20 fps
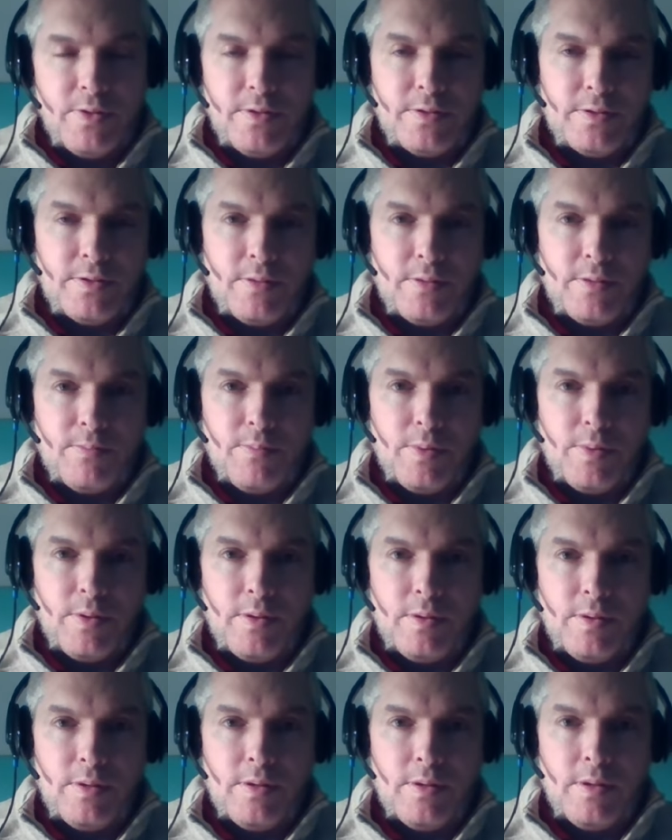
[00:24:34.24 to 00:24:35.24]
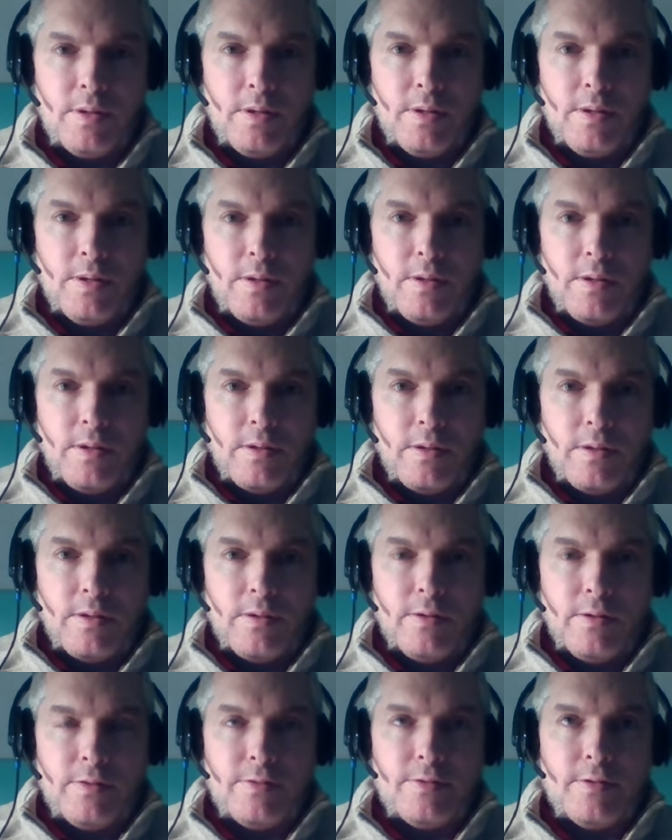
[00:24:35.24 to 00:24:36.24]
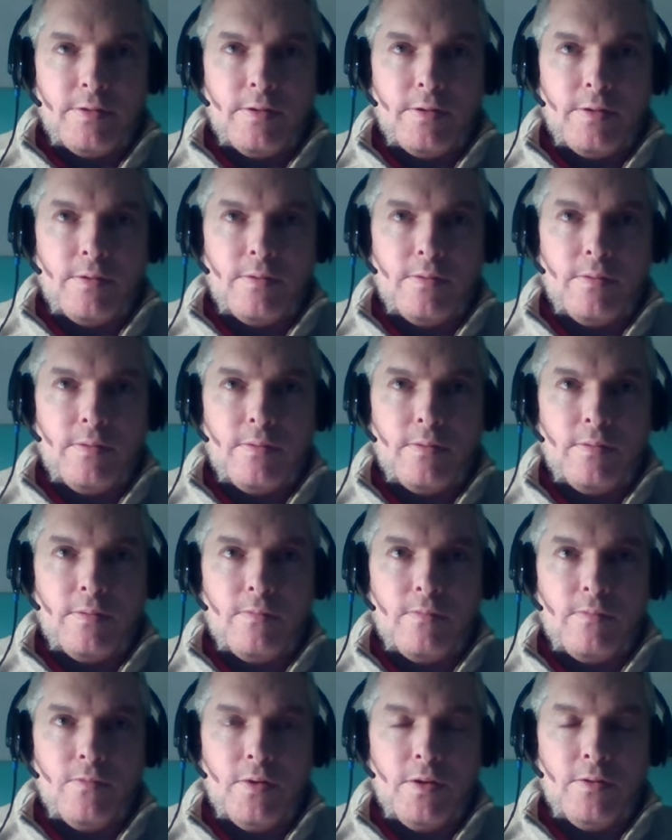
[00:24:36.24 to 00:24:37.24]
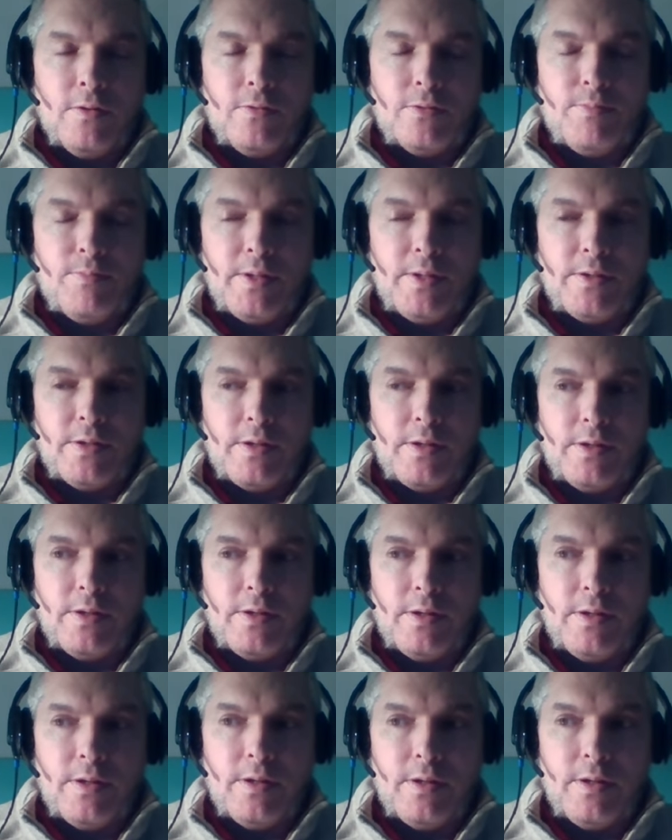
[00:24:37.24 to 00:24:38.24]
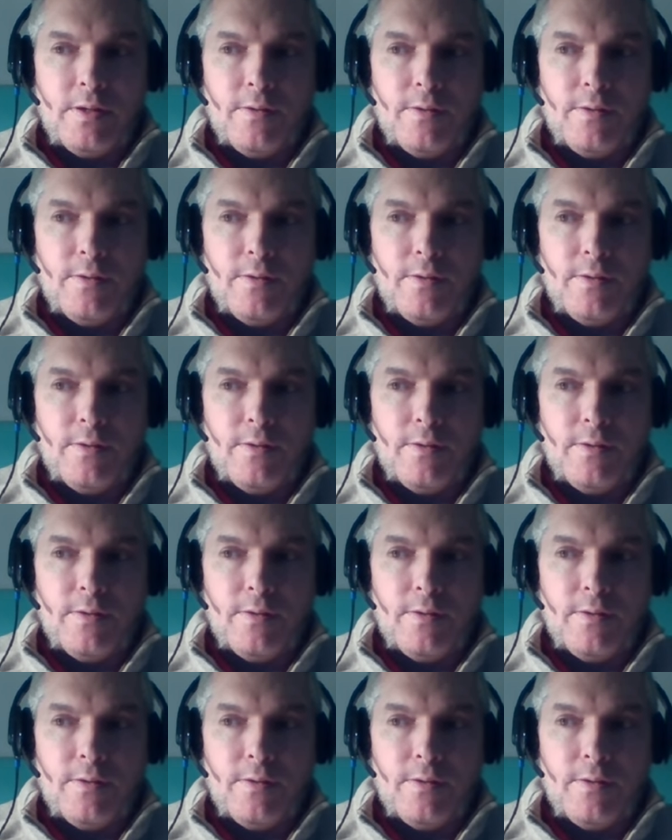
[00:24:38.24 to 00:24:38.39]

this up, this uh, video was basically